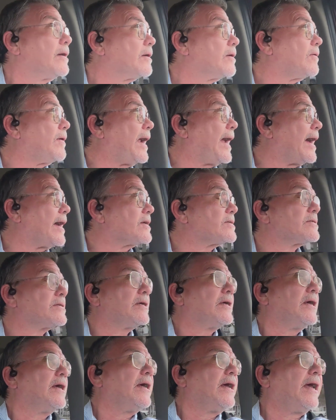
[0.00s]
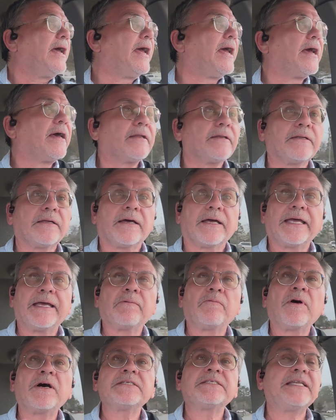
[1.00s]
grass. And
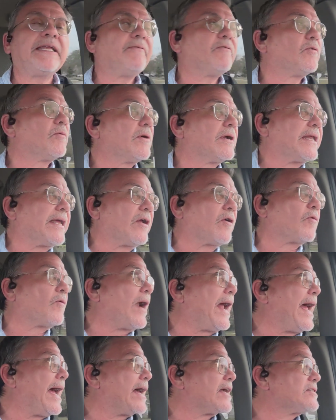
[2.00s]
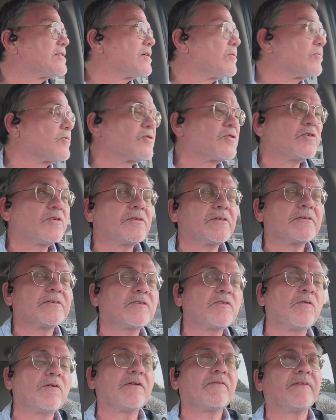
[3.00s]
it wasn't even really grass. It was
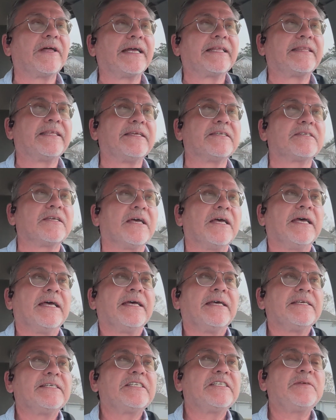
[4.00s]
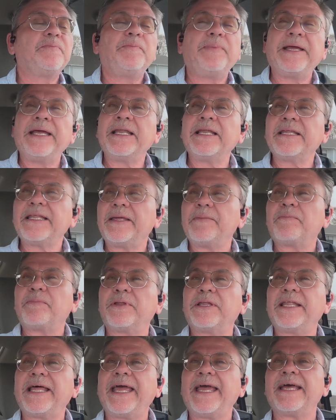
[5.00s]
sort of like these spindly
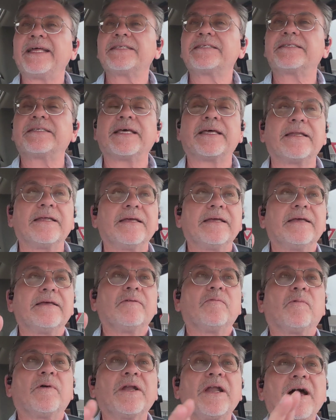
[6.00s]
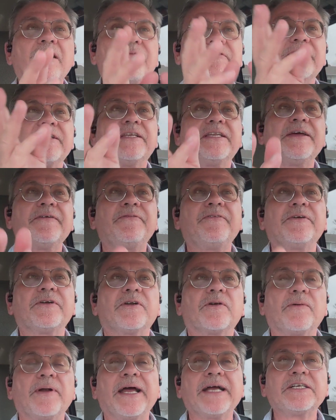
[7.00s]
plants that went off in different
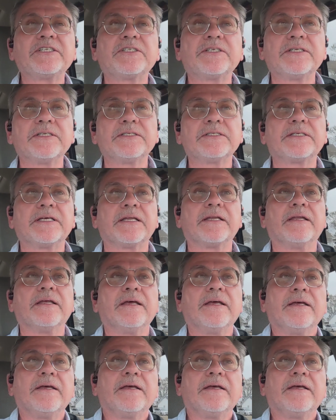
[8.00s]
directions, and